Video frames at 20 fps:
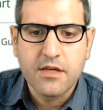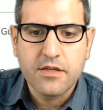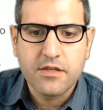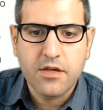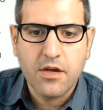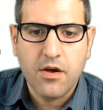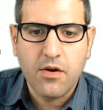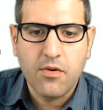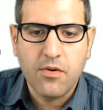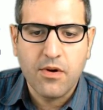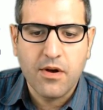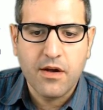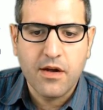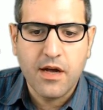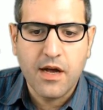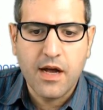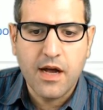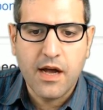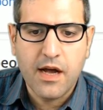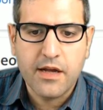so
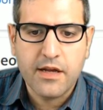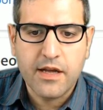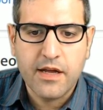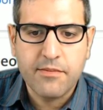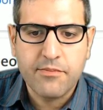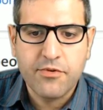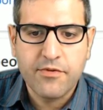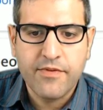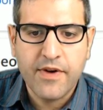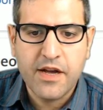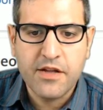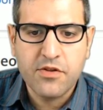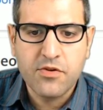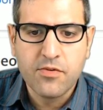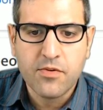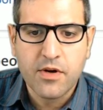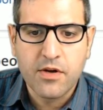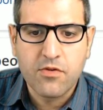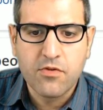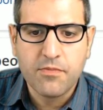I can provide
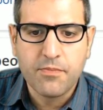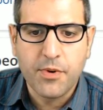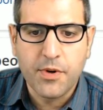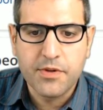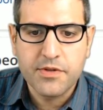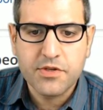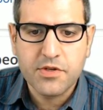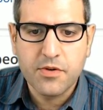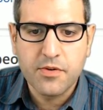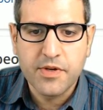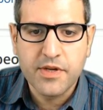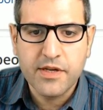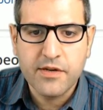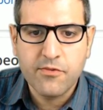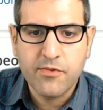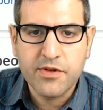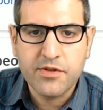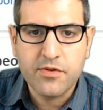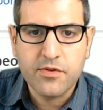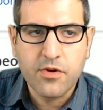you a coupon. So here,
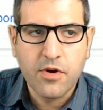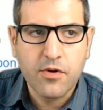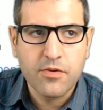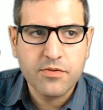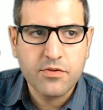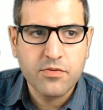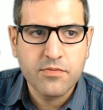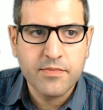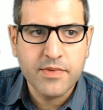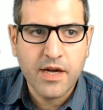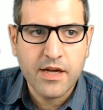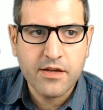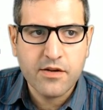when you go to my